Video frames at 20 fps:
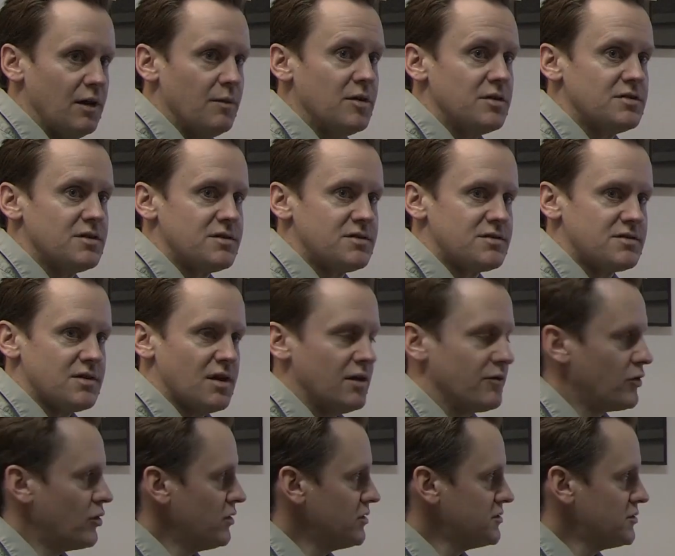NASA
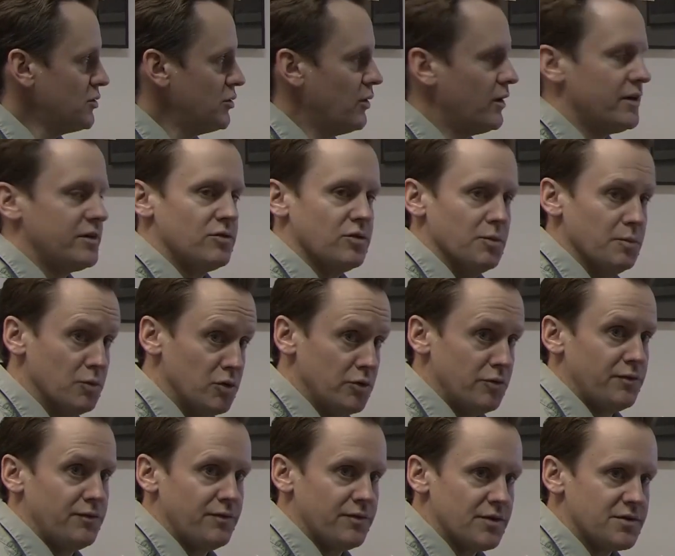scientists studied the
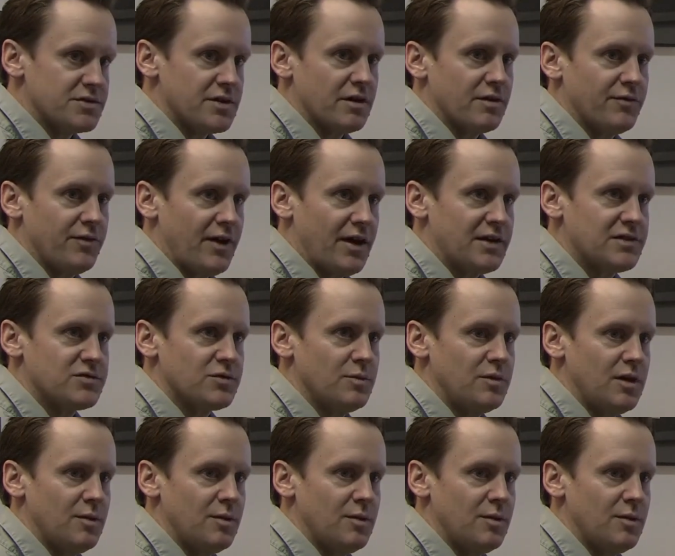core of a galaxy